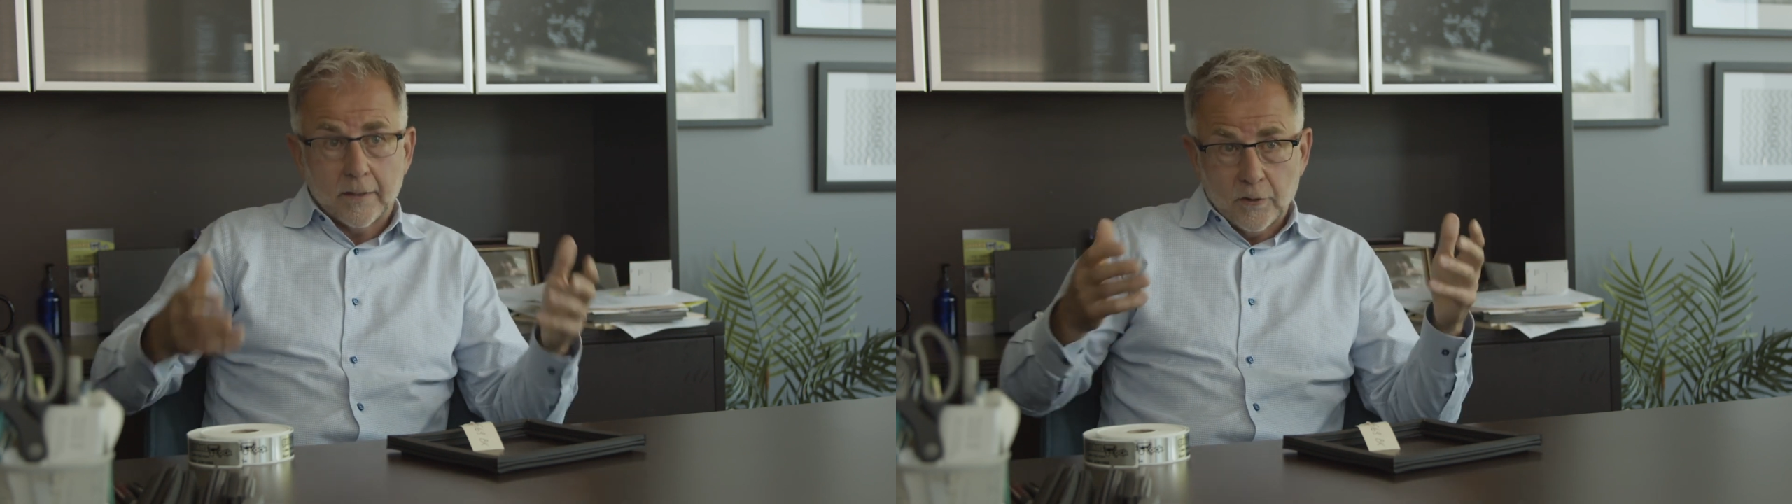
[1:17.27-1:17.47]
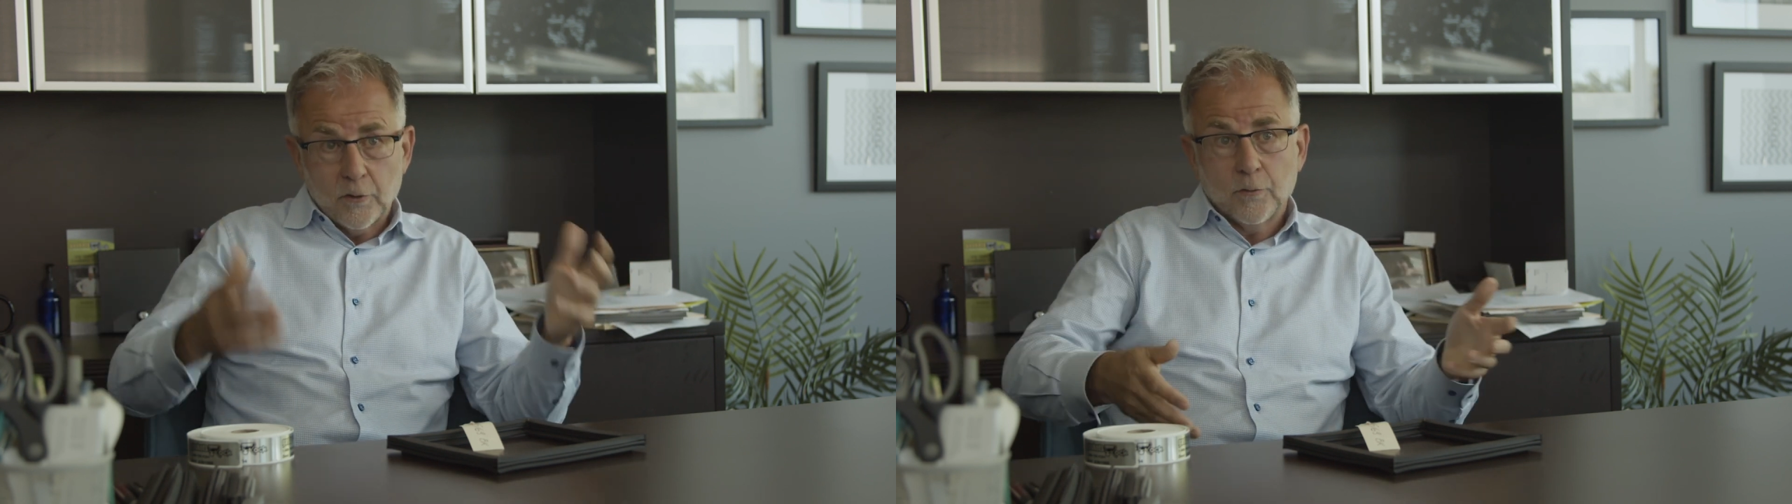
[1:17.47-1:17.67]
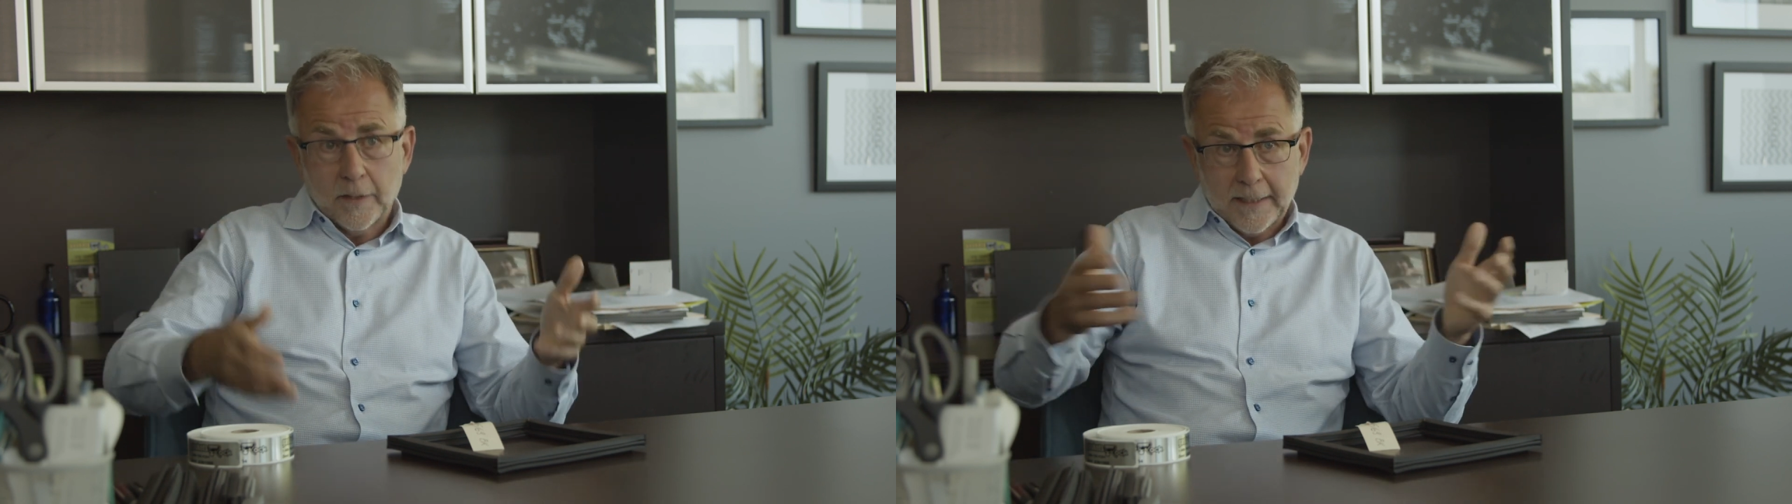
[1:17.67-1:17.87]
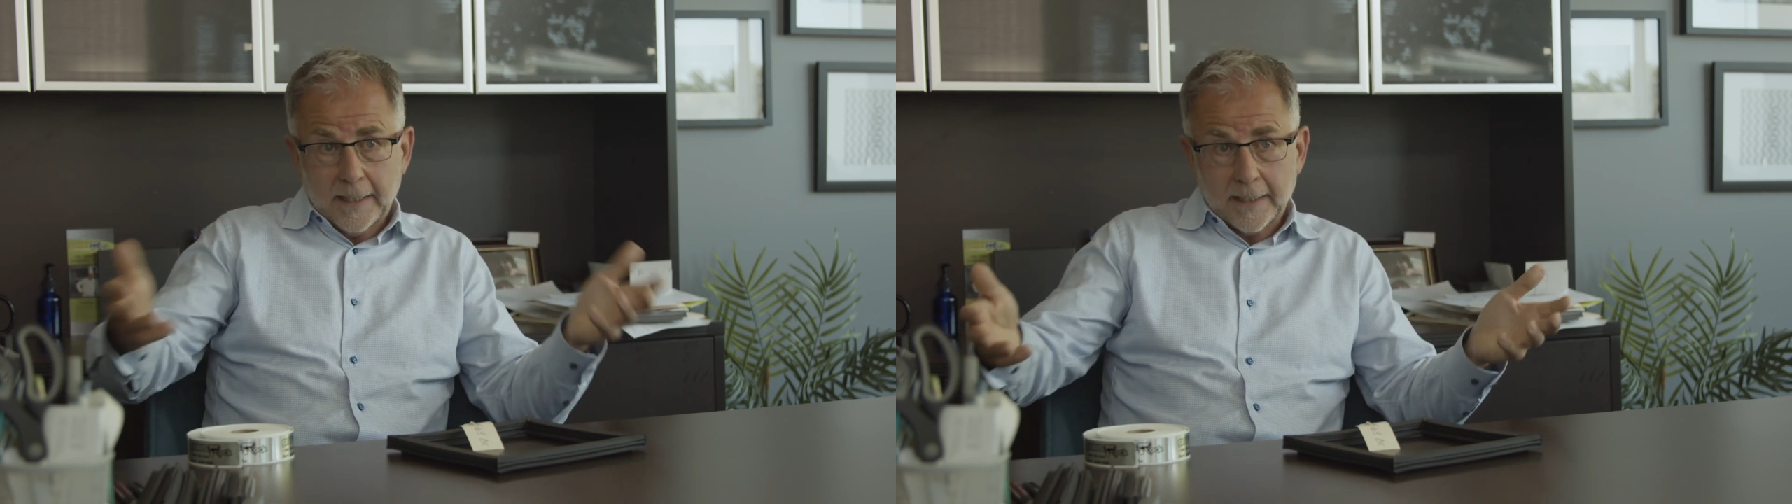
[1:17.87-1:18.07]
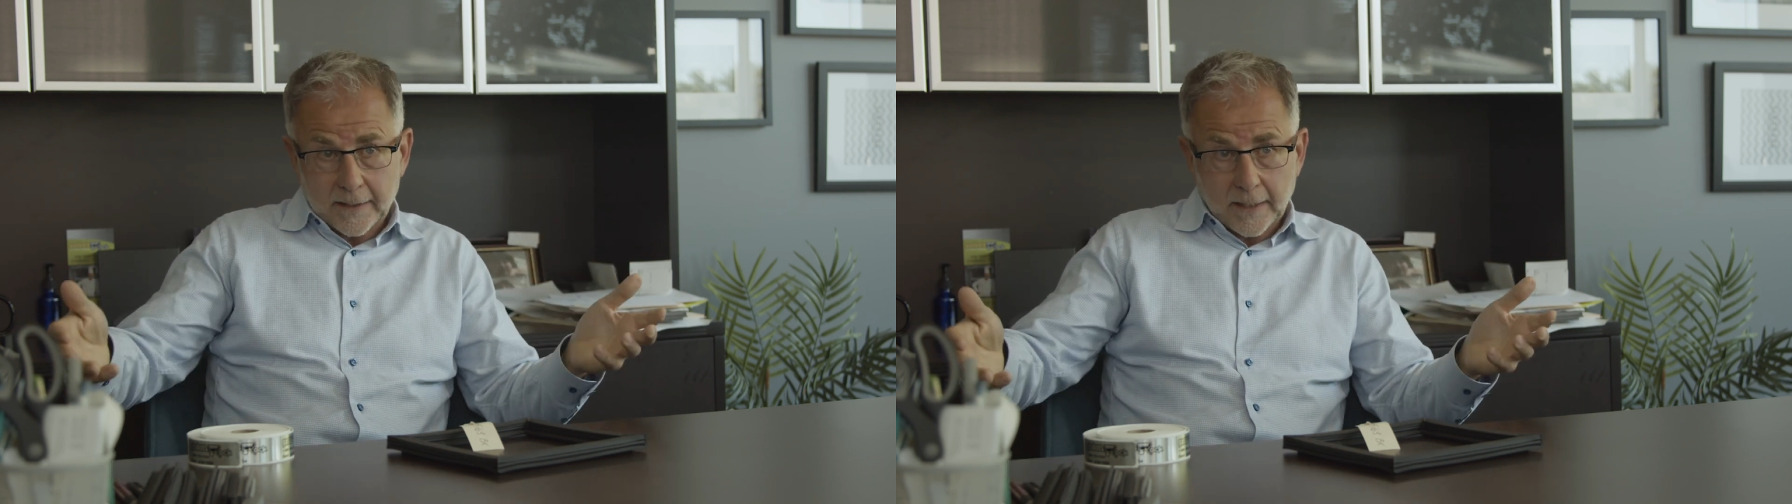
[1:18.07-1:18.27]
you need
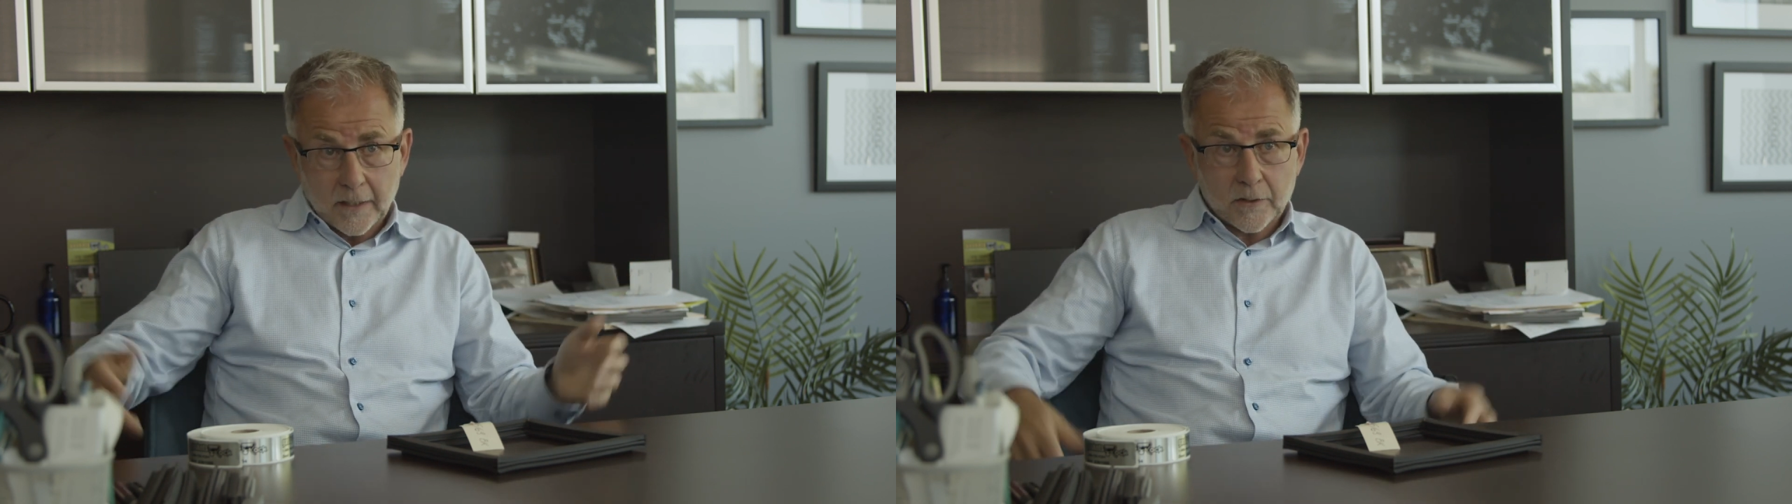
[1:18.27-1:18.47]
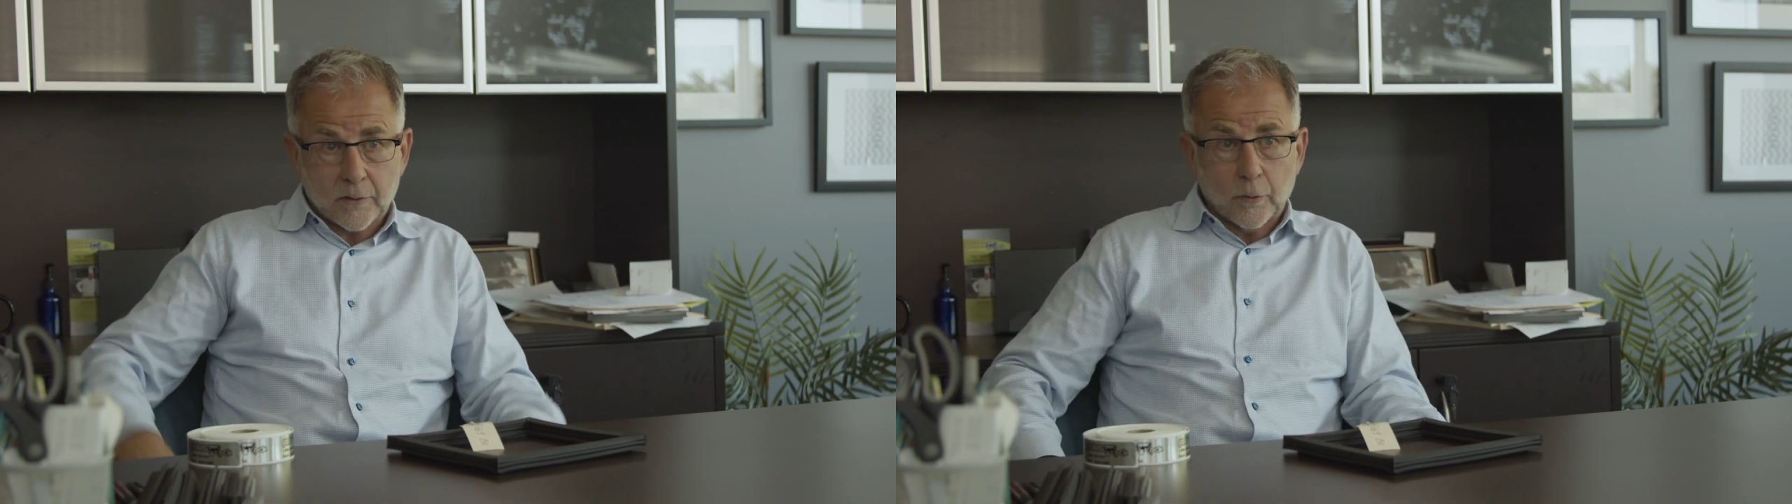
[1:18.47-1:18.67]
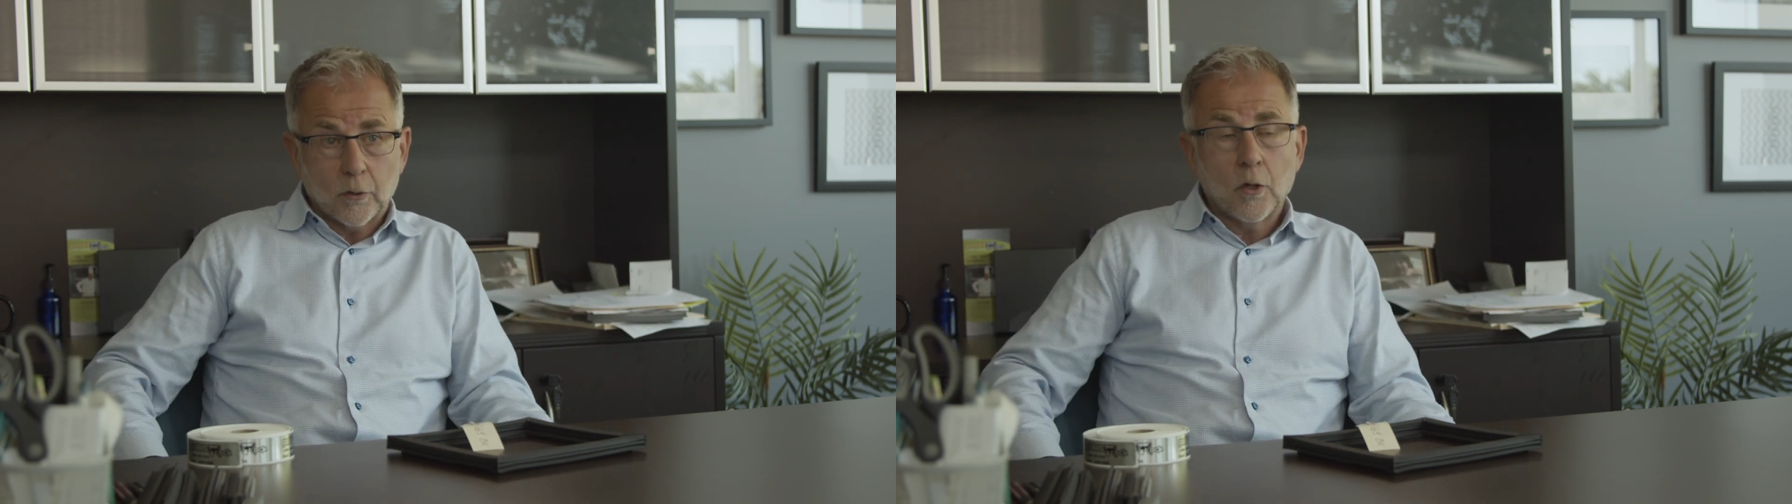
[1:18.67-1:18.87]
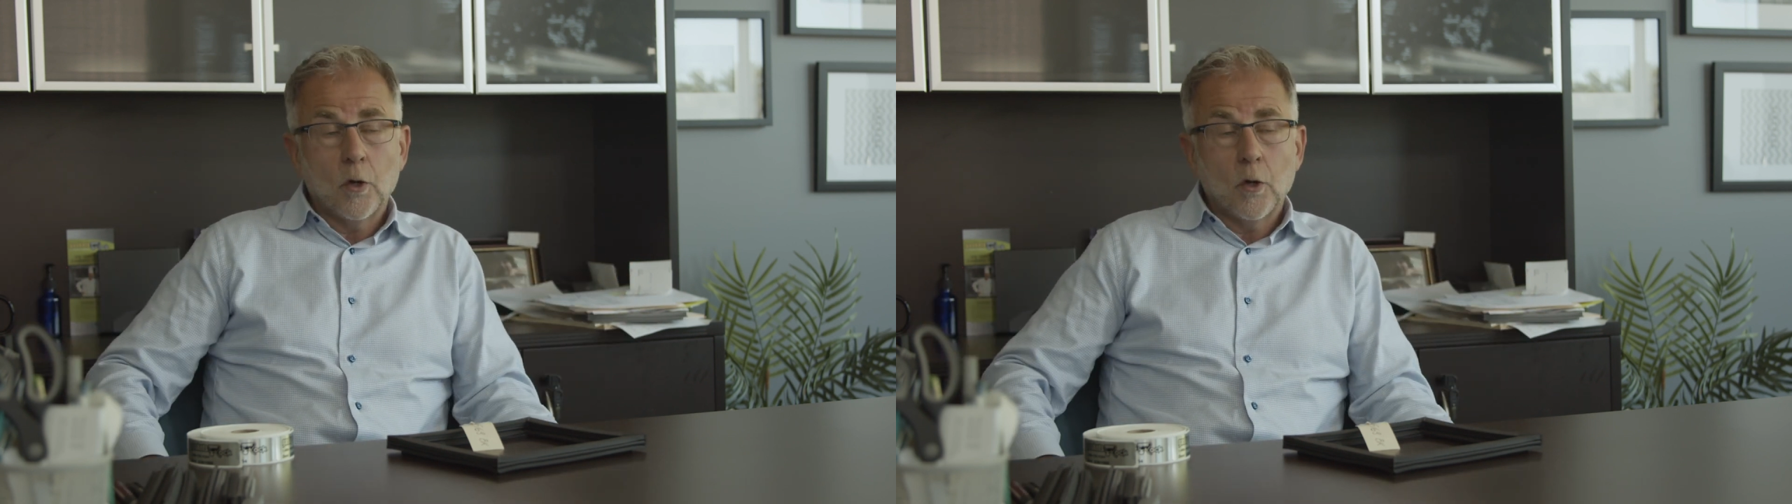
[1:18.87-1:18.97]
as a customer.